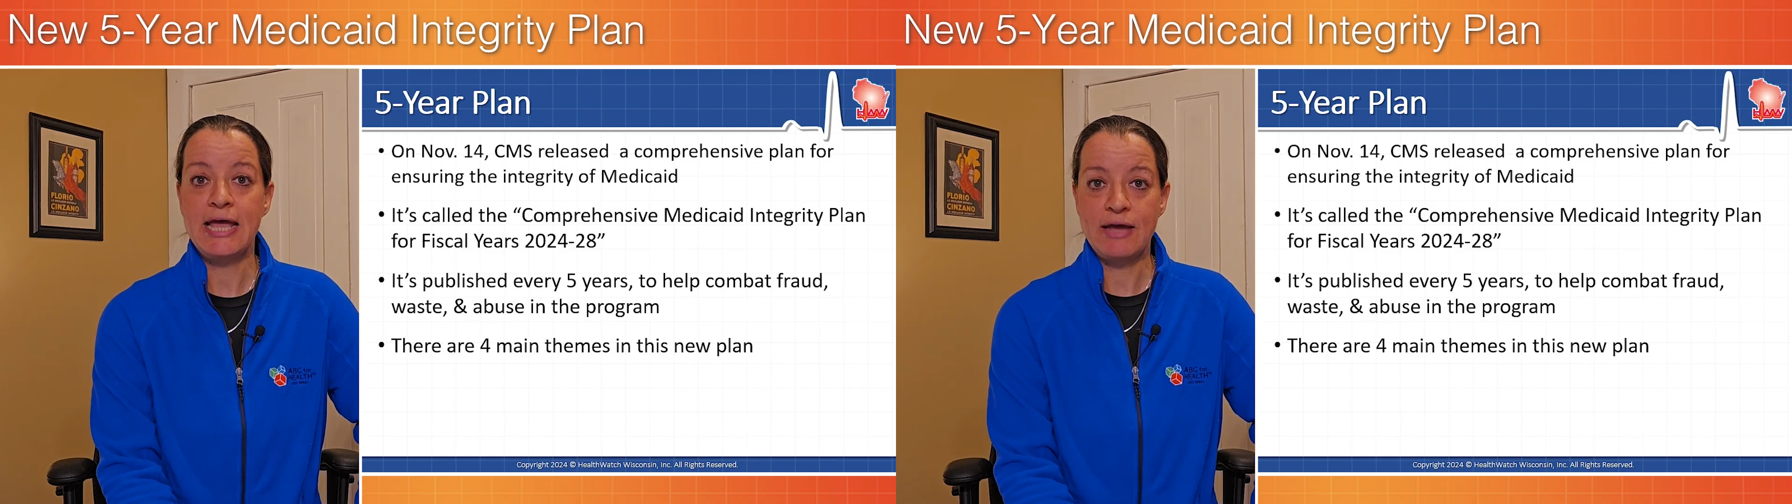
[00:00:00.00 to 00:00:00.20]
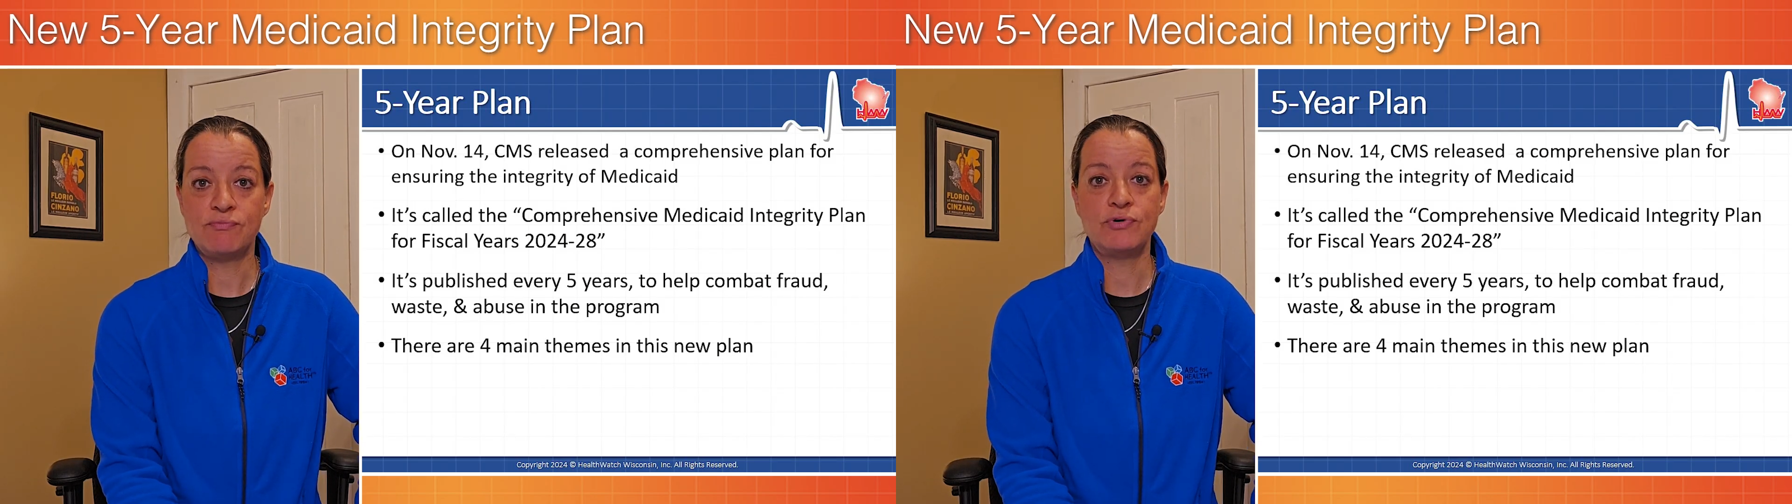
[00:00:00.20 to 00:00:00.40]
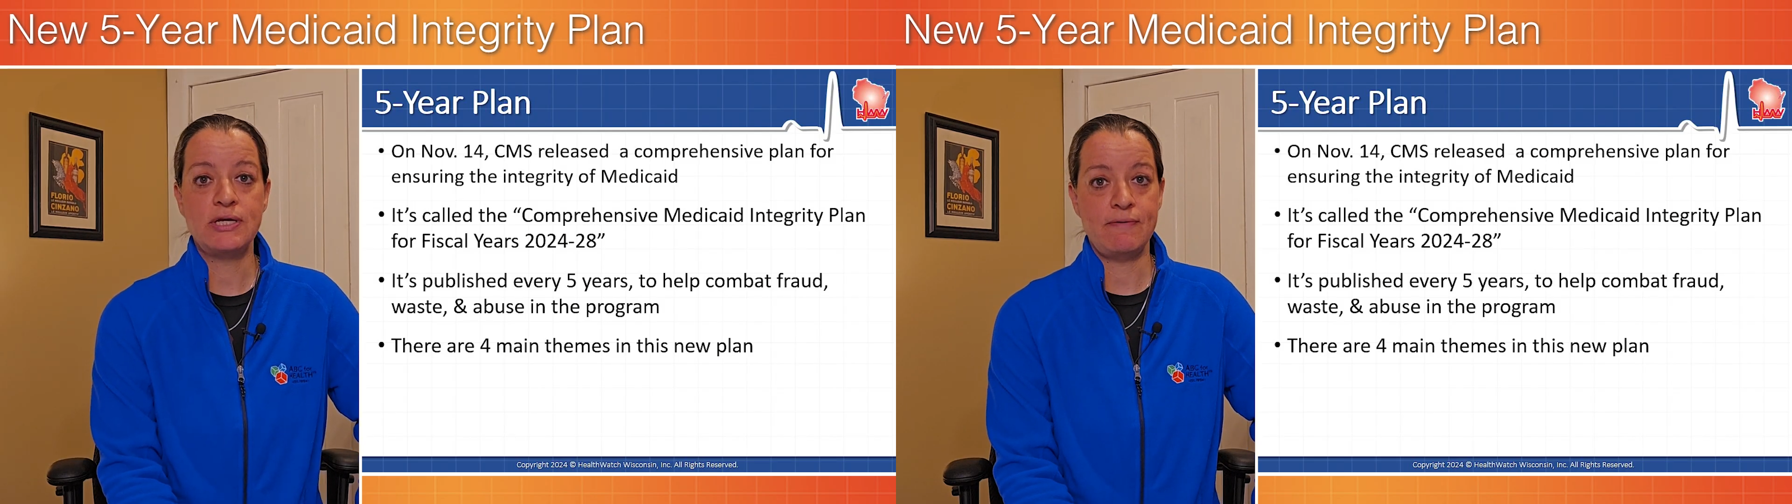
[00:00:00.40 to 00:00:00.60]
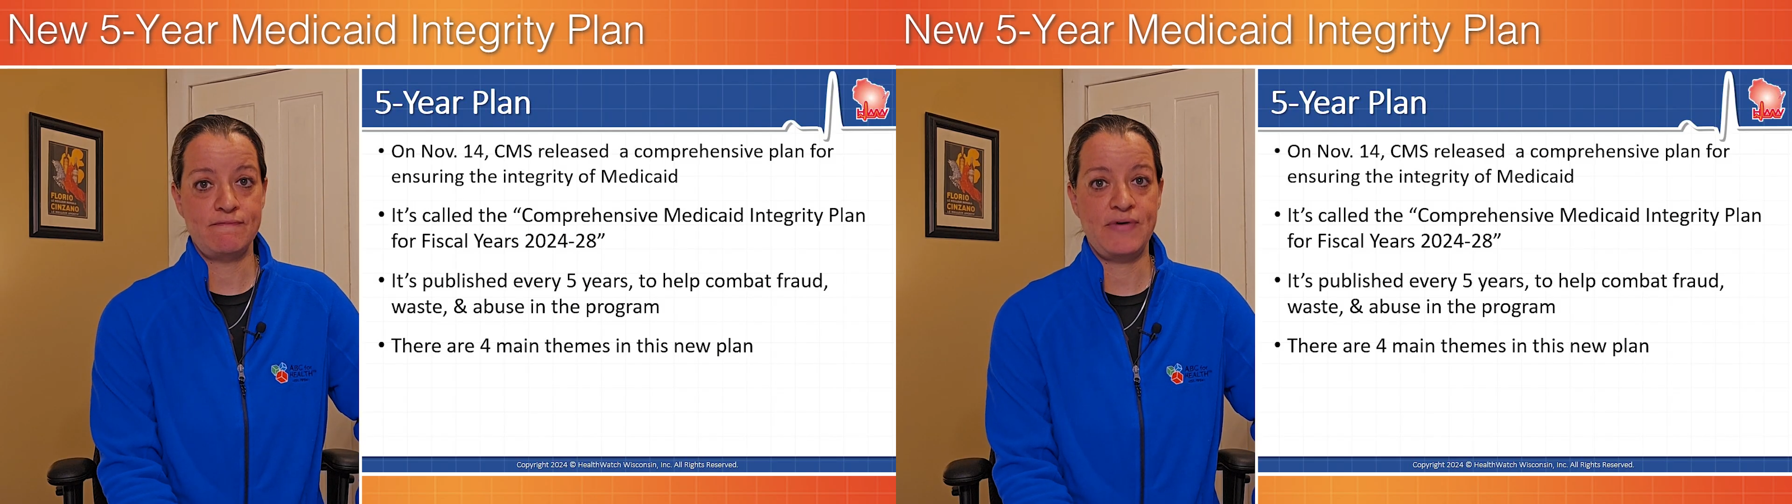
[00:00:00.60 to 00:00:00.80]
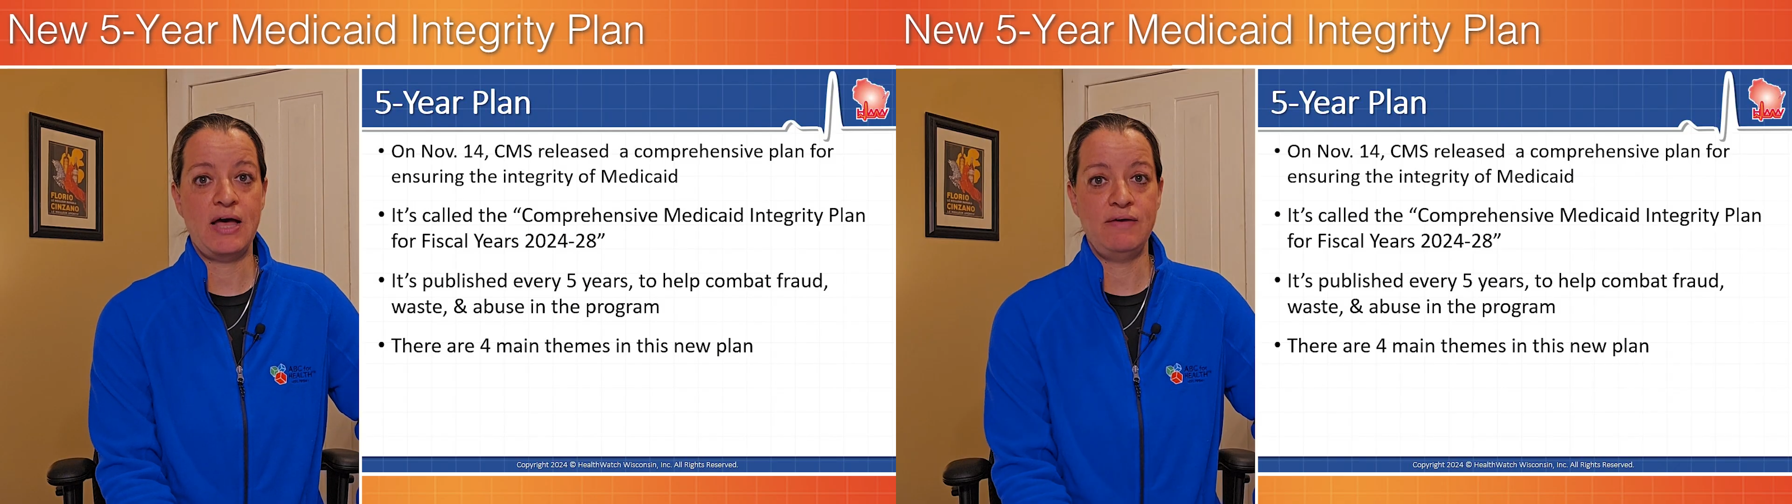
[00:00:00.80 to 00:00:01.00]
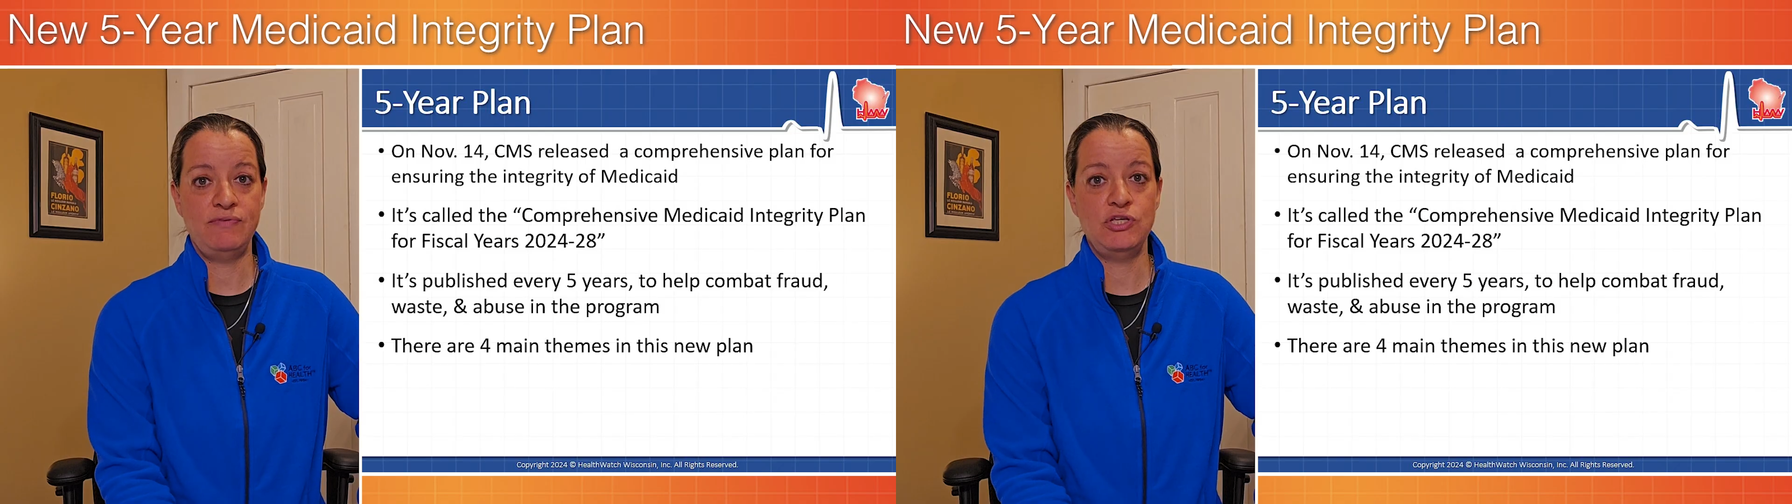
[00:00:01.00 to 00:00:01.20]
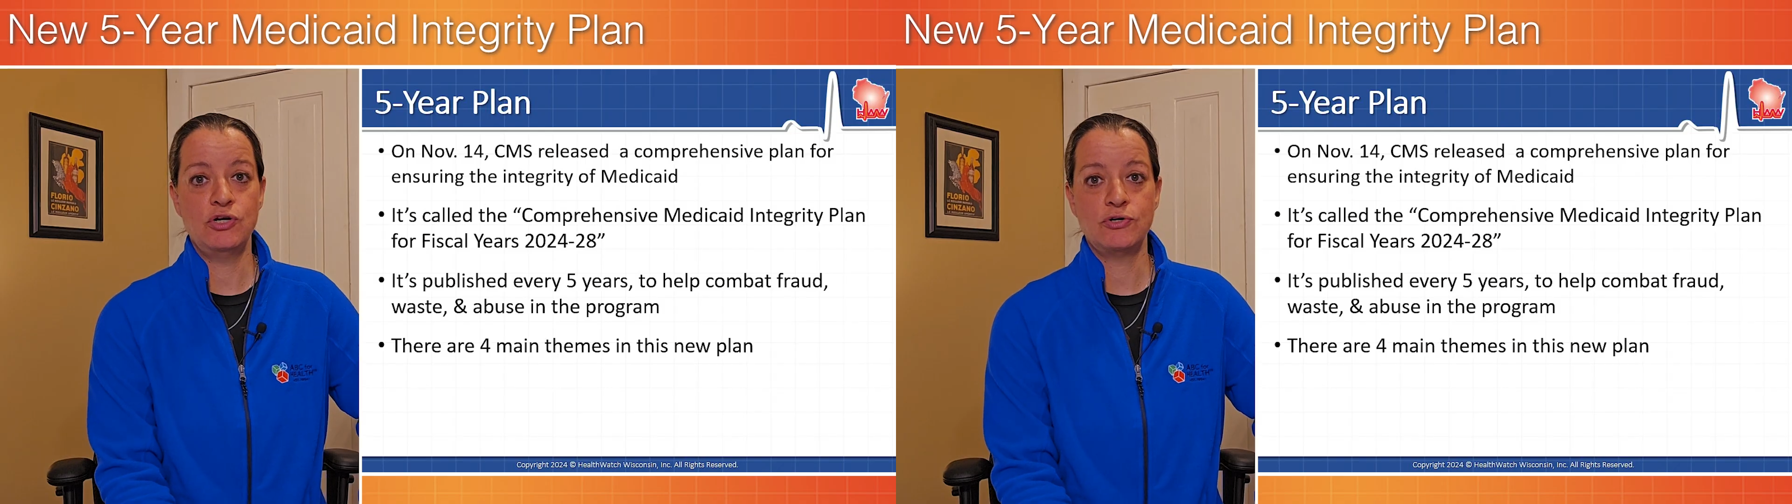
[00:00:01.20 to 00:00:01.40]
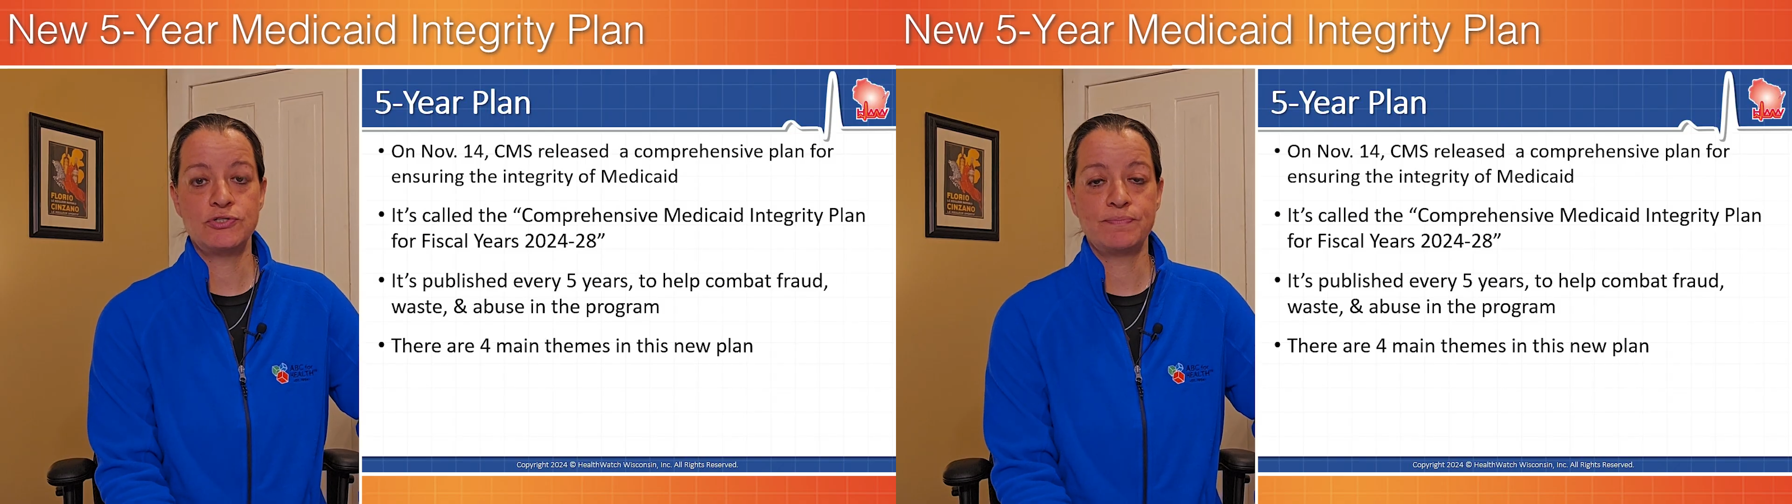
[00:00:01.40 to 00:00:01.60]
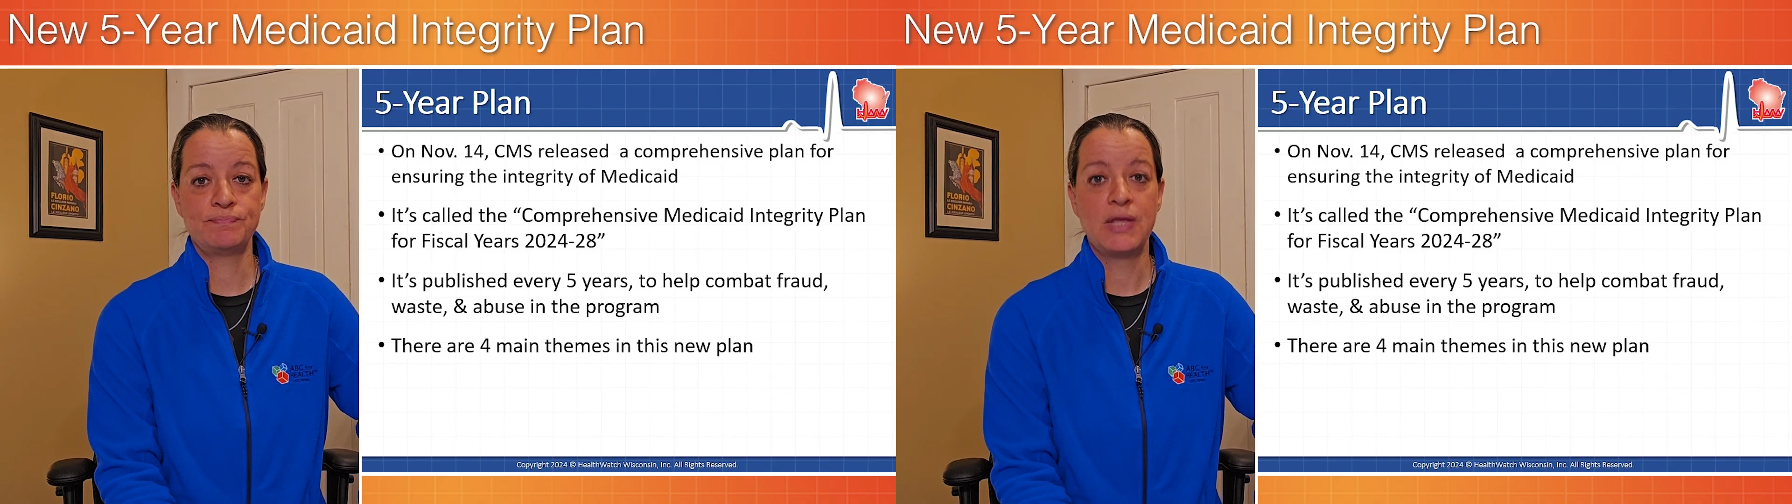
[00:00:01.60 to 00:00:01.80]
every 5 years.